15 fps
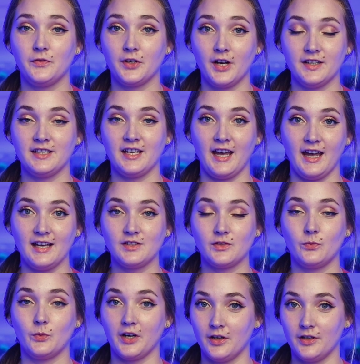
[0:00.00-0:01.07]
you forgot to ask
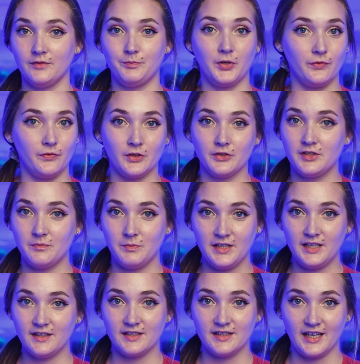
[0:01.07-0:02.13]
where it prefers to
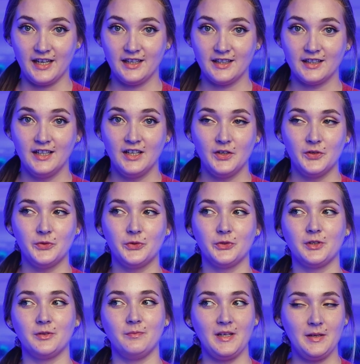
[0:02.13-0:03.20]
be in the tank?
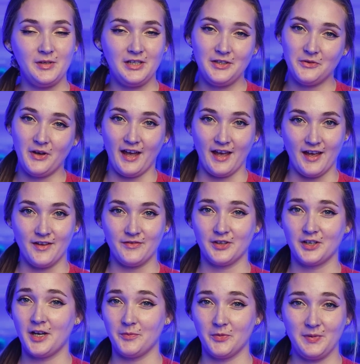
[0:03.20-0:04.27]
Or maybe you have
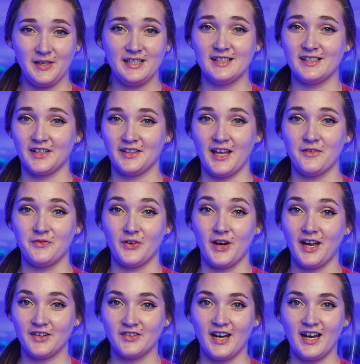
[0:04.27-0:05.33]
a couple pieces on that
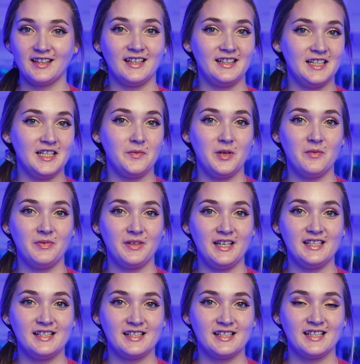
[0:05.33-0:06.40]
frag rack that need to be
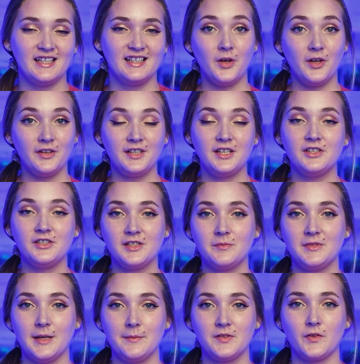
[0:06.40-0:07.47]
placed? Well, here's
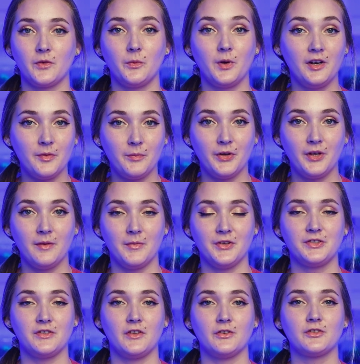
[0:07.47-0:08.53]
some tips for where to put
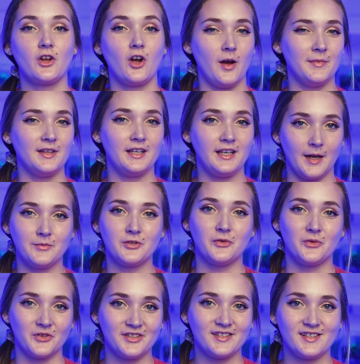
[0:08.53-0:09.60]
most of those commonly kept
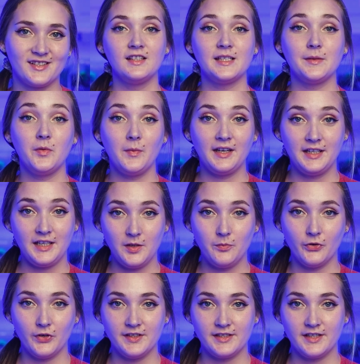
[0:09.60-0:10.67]
corals. Some of my key
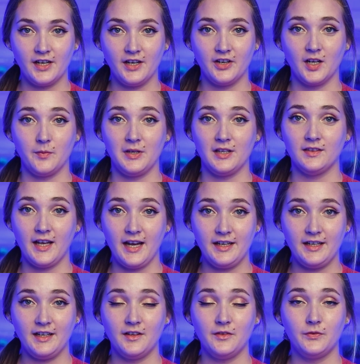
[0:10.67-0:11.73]
points today are going to be
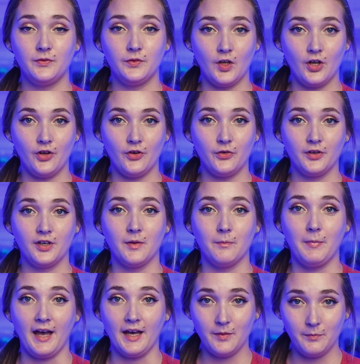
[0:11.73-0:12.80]
lighting, flow,
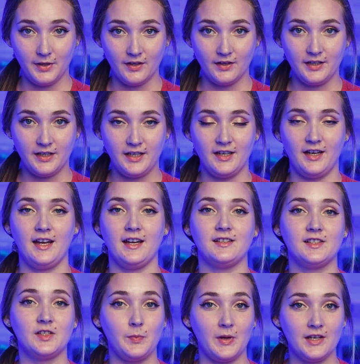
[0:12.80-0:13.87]
compatibility,
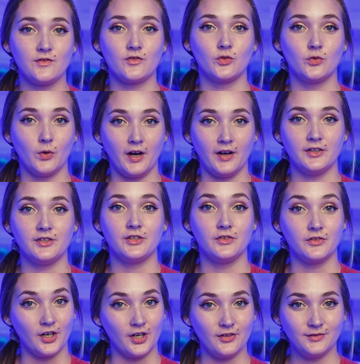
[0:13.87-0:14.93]
and space required to
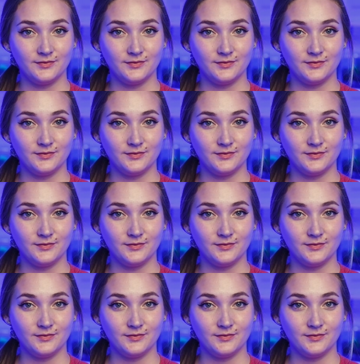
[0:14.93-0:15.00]
grow.